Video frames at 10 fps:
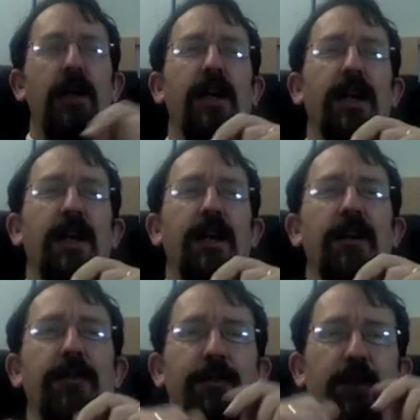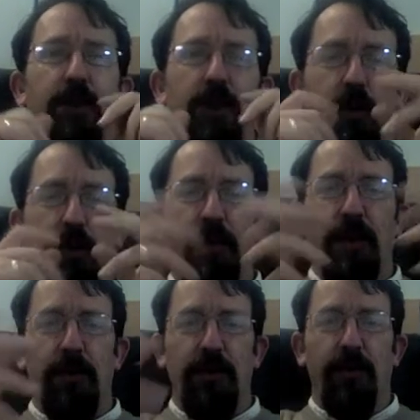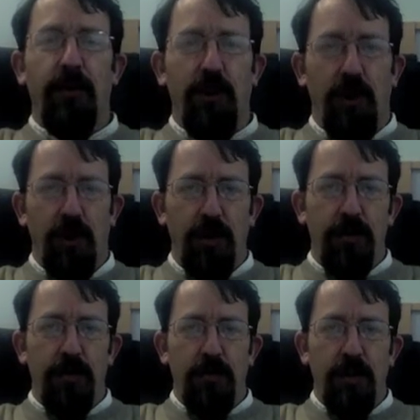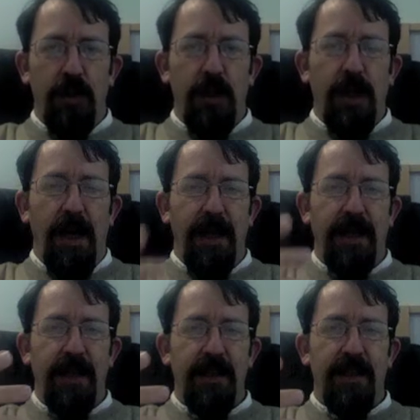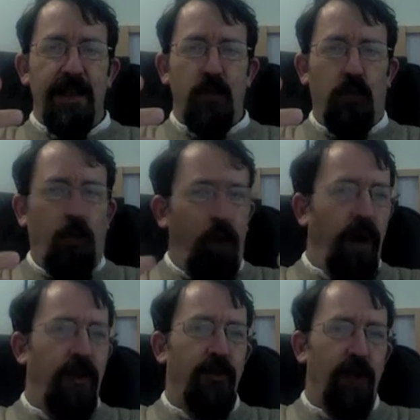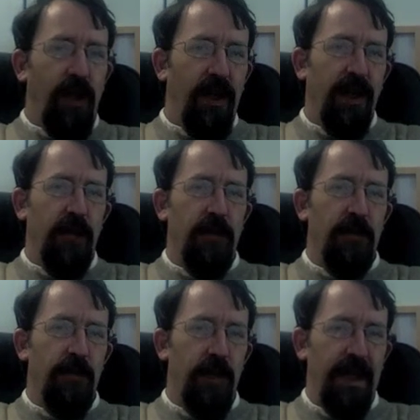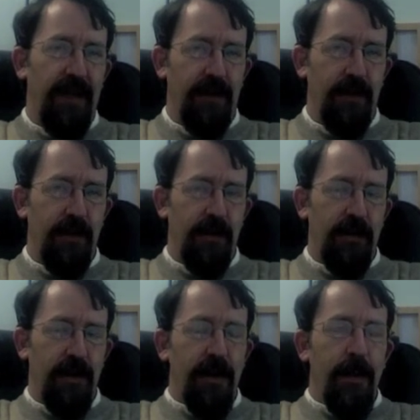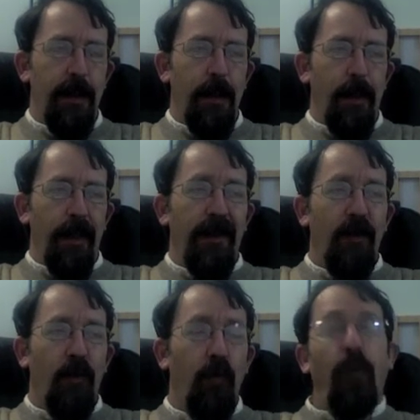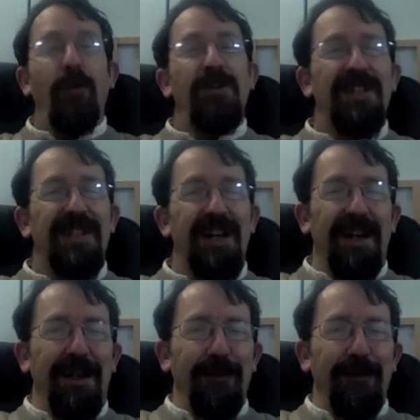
If you appear before God and he says, Why should I let you into my heaven? What would you say?